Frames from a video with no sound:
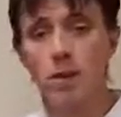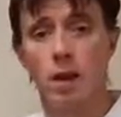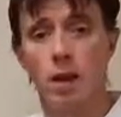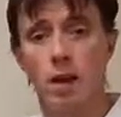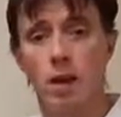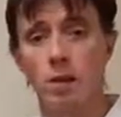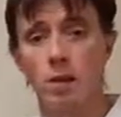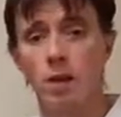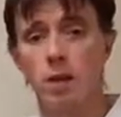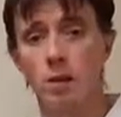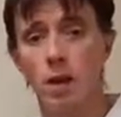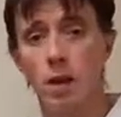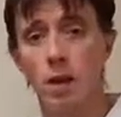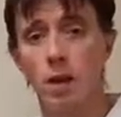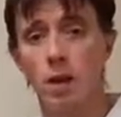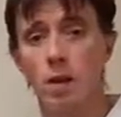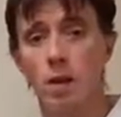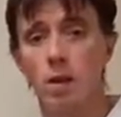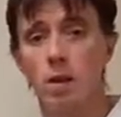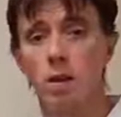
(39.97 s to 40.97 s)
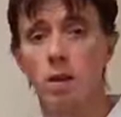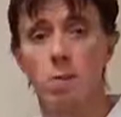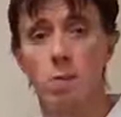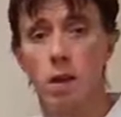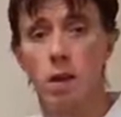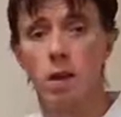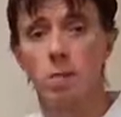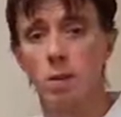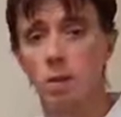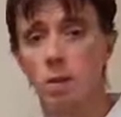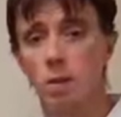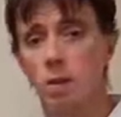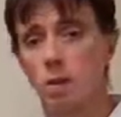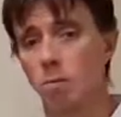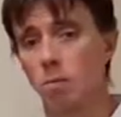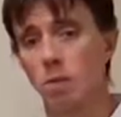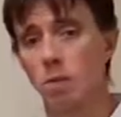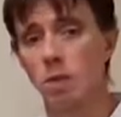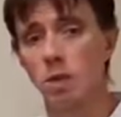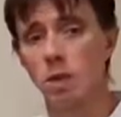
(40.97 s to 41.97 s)
and instead the body makes
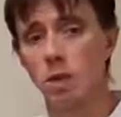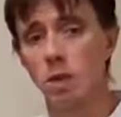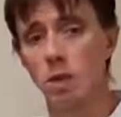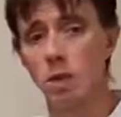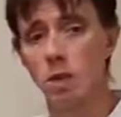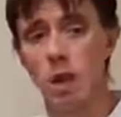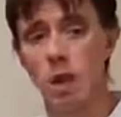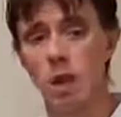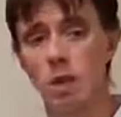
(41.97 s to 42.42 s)
something C.